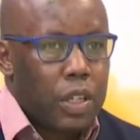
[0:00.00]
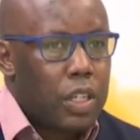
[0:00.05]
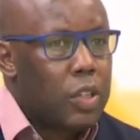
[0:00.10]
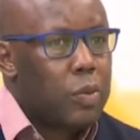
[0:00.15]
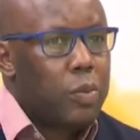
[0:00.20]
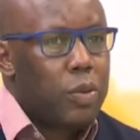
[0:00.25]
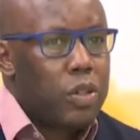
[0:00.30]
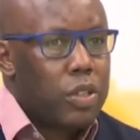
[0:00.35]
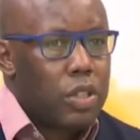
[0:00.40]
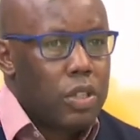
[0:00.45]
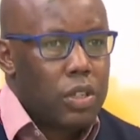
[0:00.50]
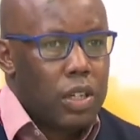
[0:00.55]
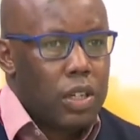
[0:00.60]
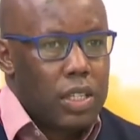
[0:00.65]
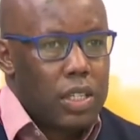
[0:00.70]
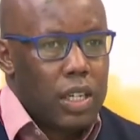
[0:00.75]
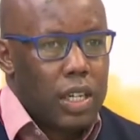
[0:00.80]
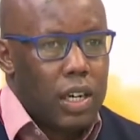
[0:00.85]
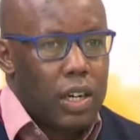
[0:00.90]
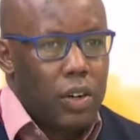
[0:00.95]
his position
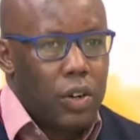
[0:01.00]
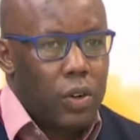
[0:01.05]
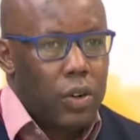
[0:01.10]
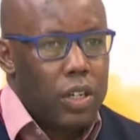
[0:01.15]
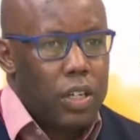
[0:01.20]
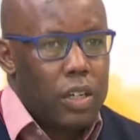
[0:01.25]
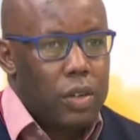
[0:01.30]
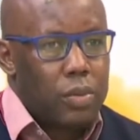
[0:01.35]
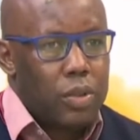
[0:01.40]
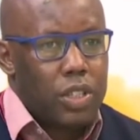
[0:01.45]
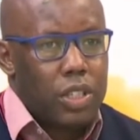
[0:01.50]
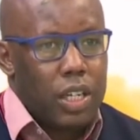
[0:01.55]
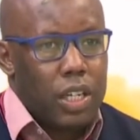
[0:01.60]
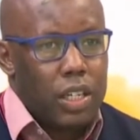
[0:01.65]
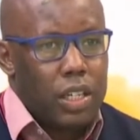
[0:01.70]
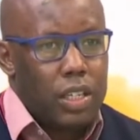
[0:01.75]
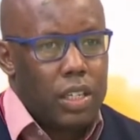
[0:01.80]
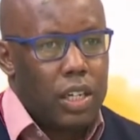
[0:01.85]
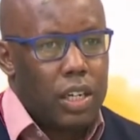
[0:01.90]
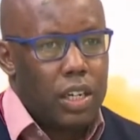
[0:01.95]
as the ODM chair
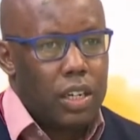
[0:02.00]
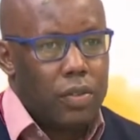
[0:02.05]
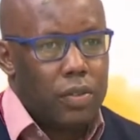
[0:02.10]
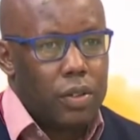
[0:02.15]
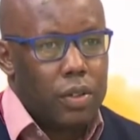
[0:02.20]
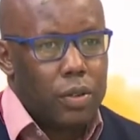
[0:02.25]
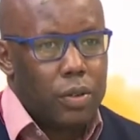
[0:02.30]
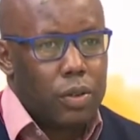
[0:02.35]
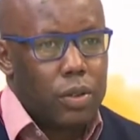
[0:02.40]
in Kilifi